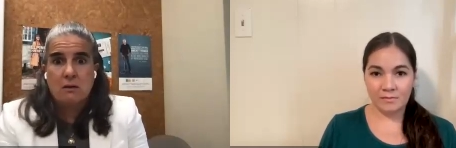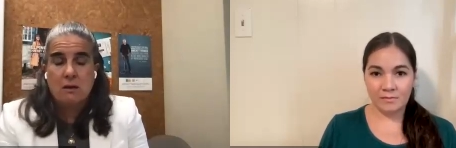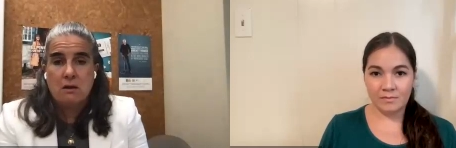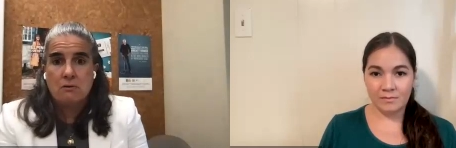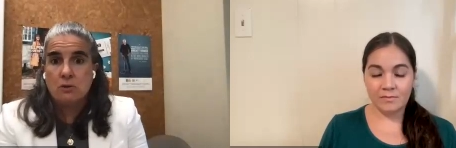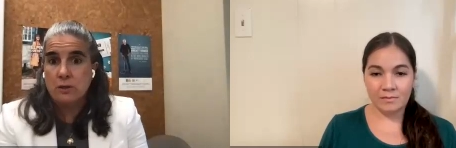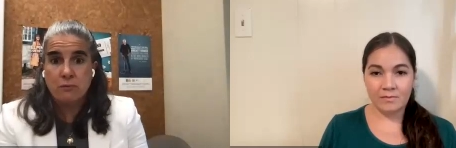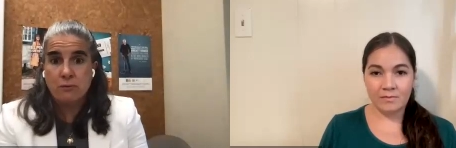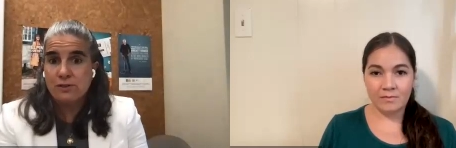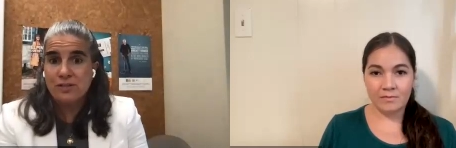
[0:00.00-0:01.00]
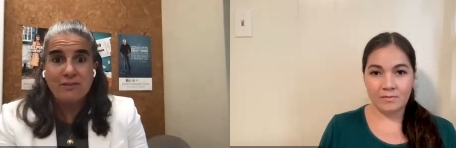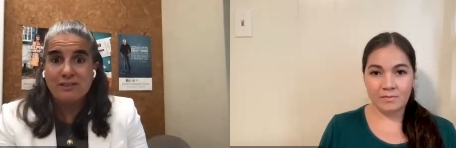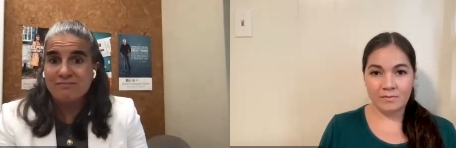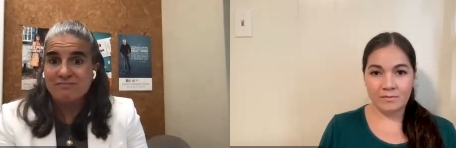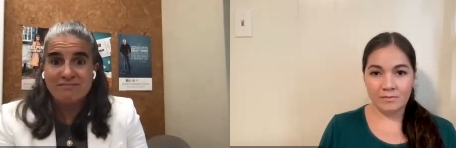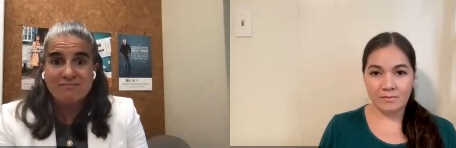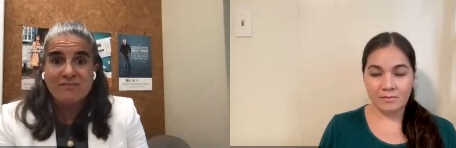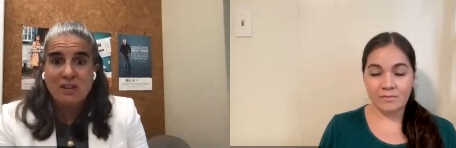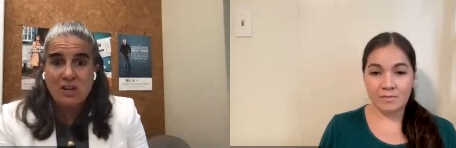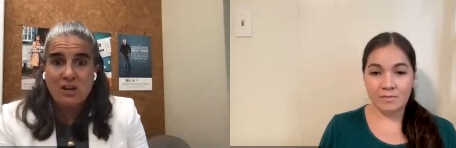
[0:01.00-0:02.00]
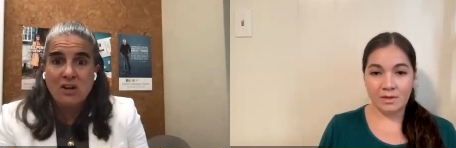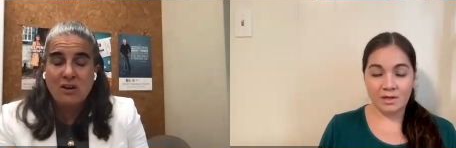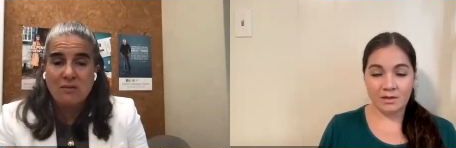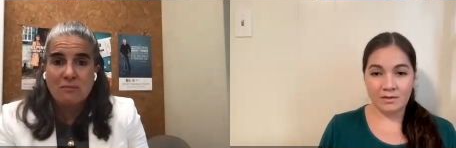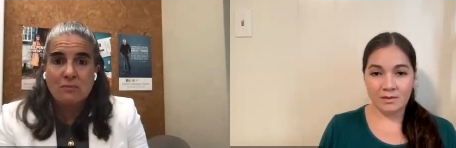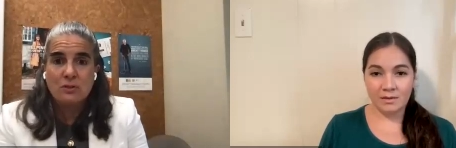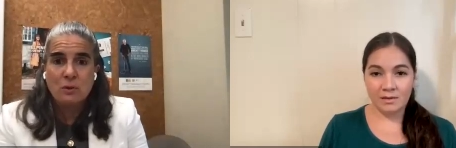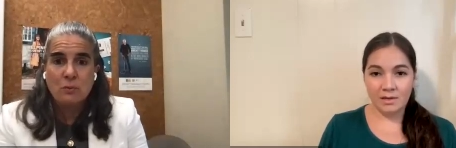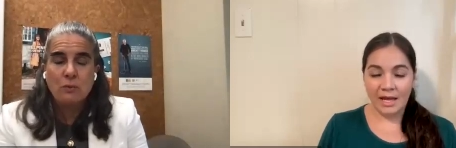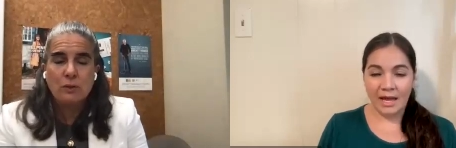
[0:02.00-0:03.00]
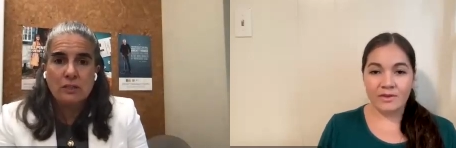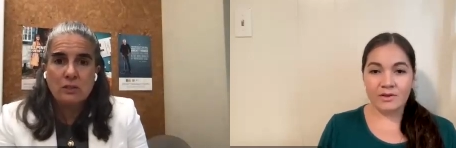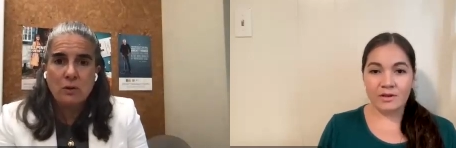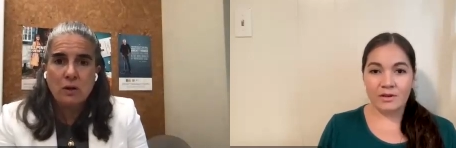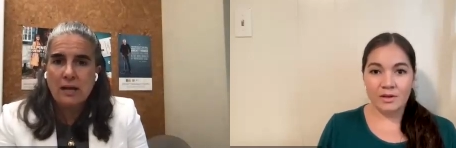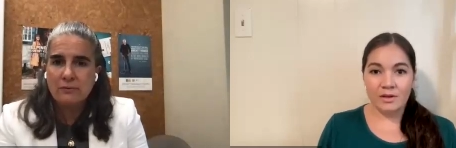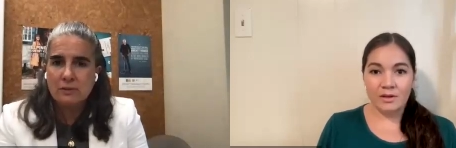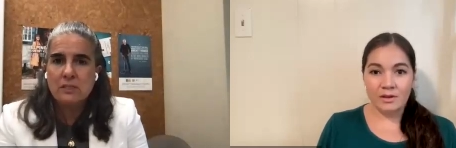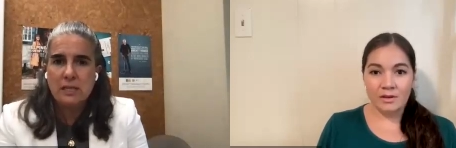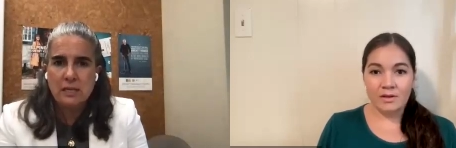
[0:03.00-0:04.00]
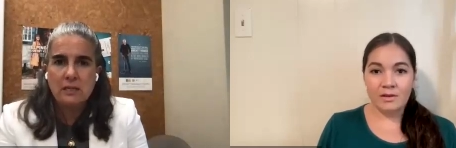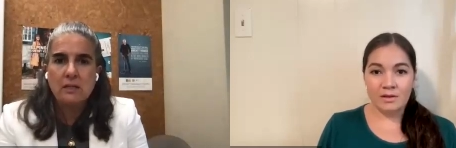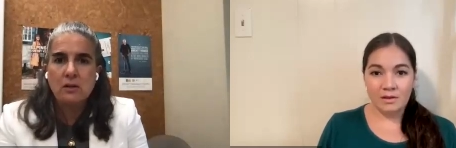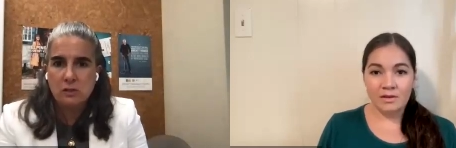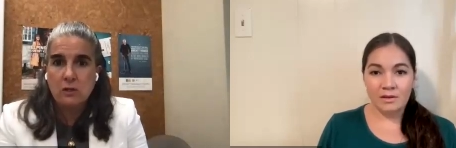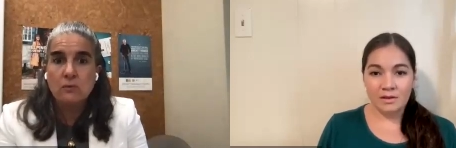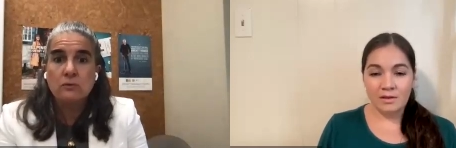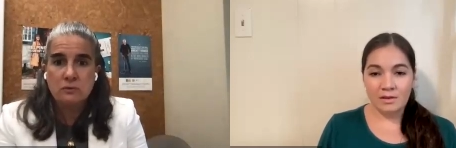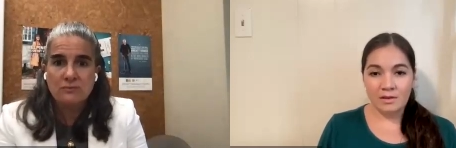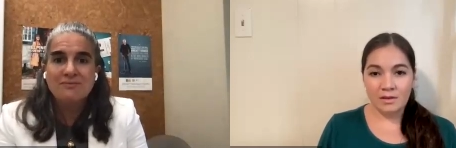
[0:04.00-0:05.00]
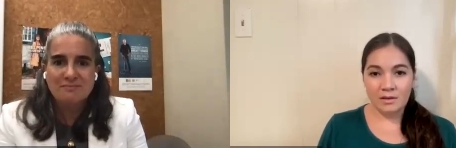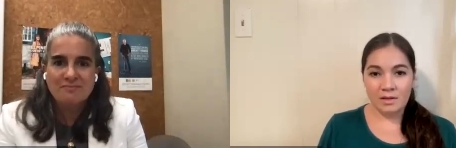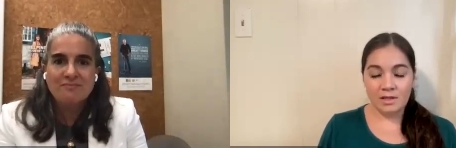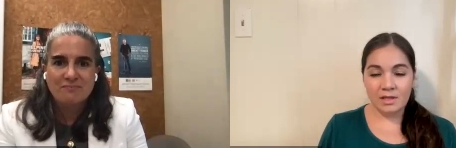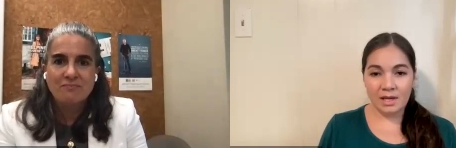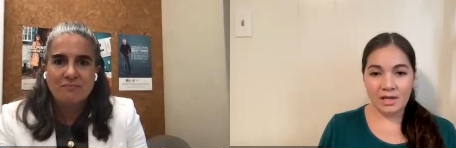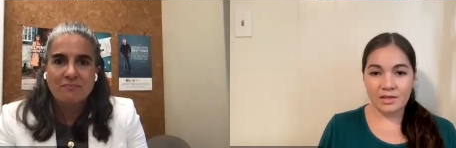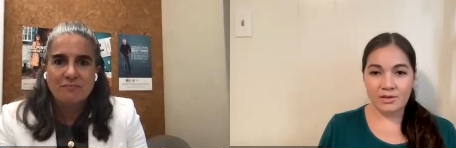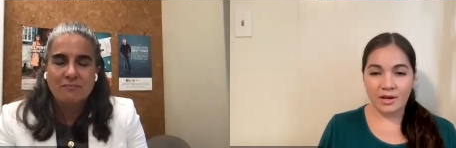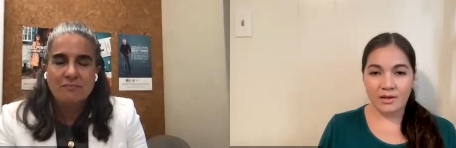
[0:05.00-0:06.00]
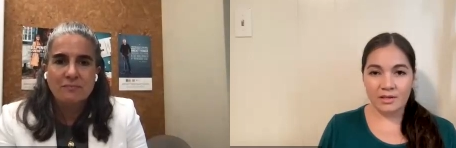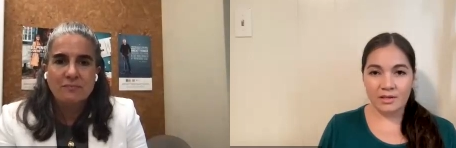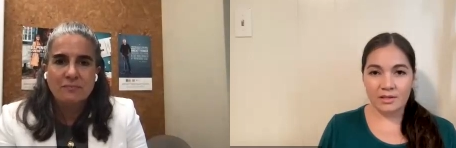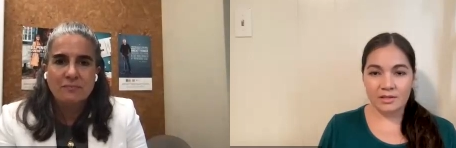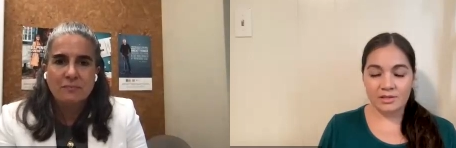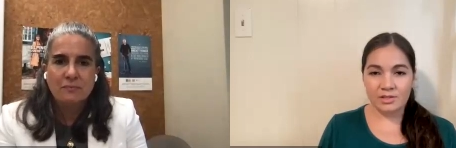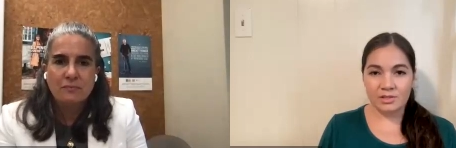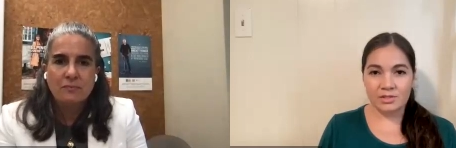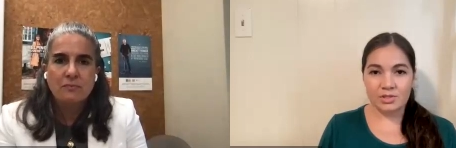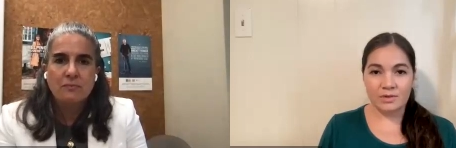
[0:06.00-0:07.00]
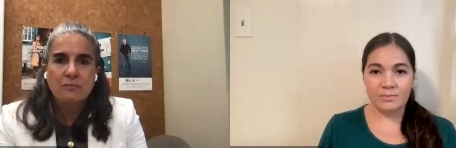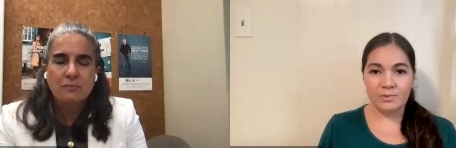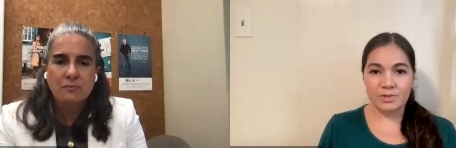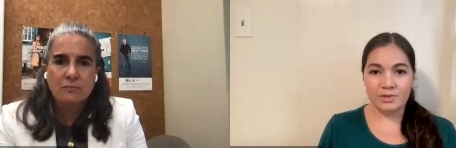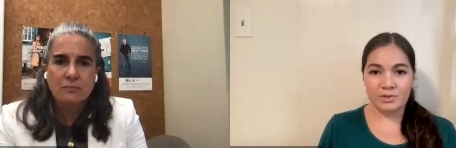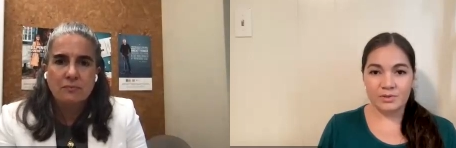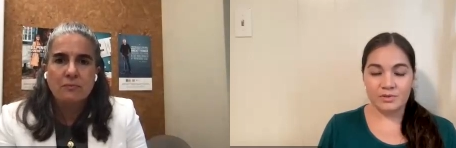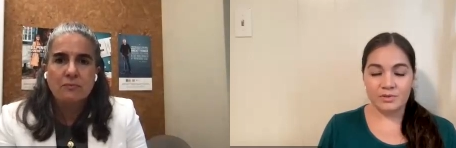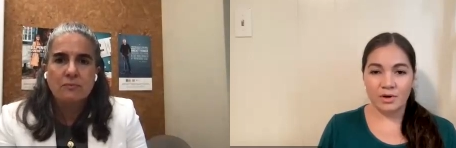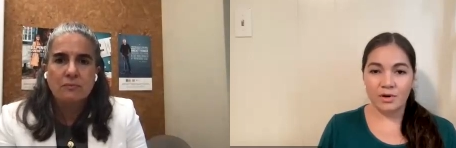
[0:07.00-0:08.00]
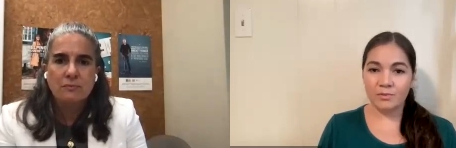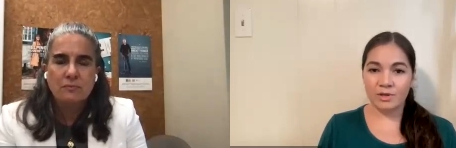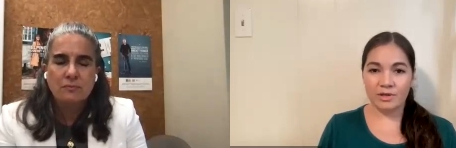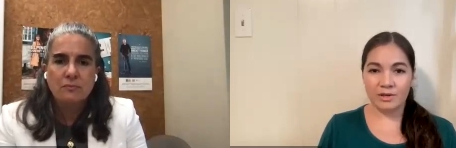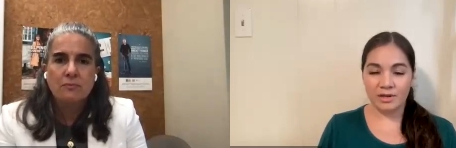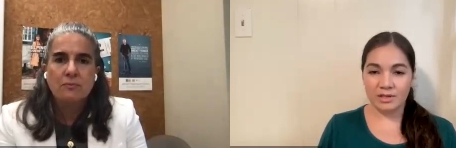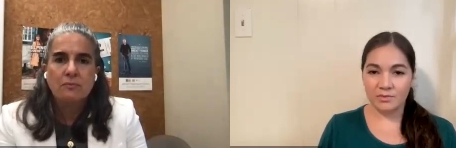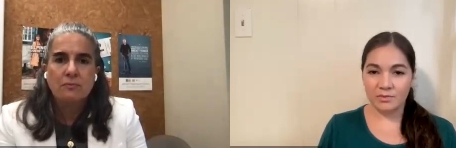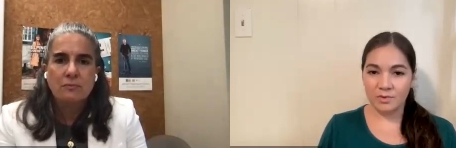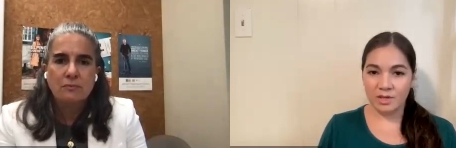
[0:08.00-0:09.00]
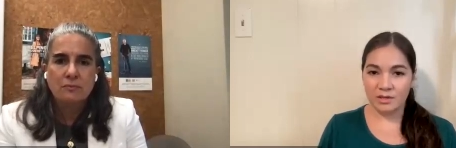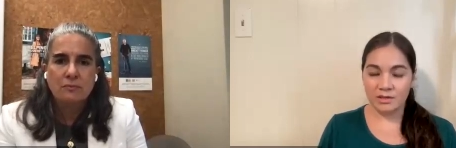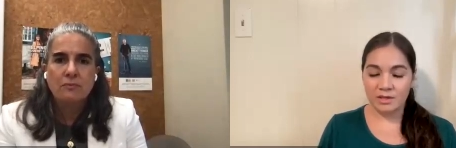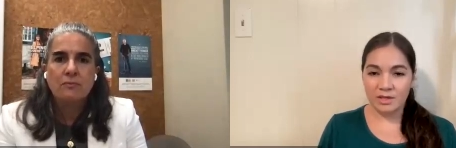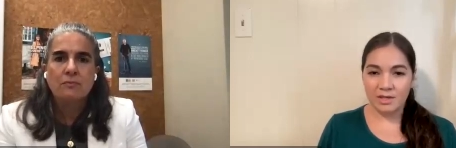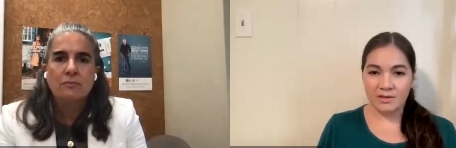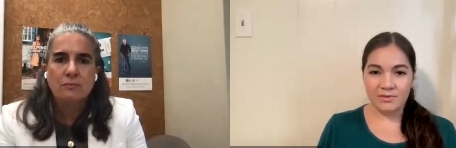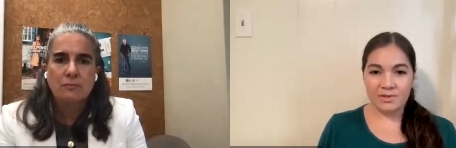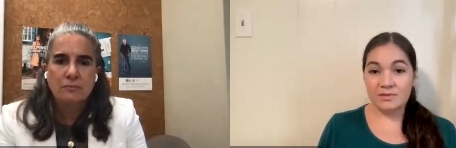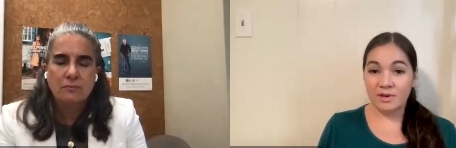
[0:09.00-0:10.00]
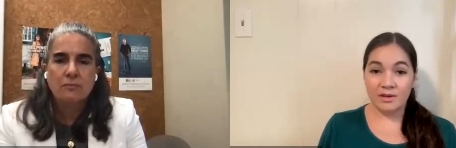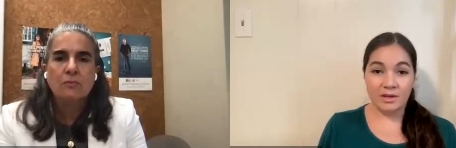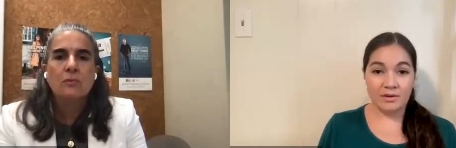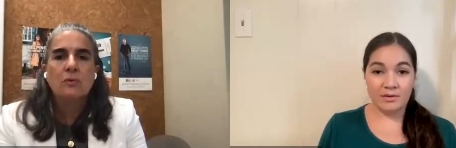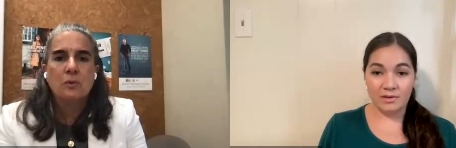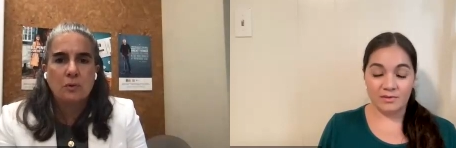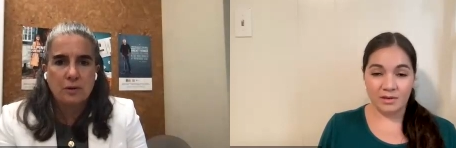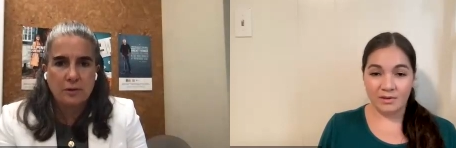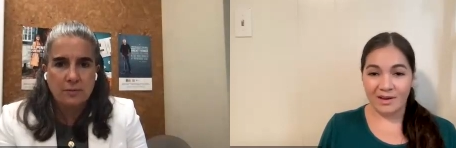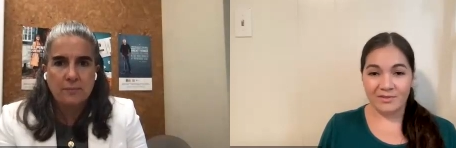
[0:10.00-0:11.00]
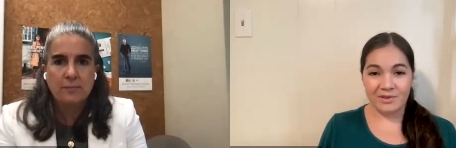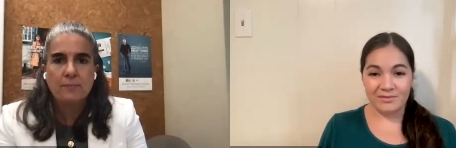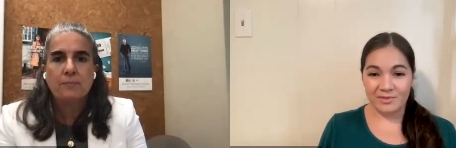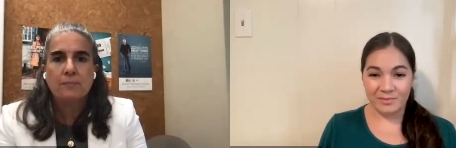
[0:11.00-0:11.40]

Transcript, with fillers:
Speaker 1: uh, 24 7 um, yeah. So we really and don't have to stay in it alone.
Speaker 2: Yeah, mm-hmm. and they're not gonna just jump to oh, we're gonna call nine one one. First of all, they don't if right. they don't have your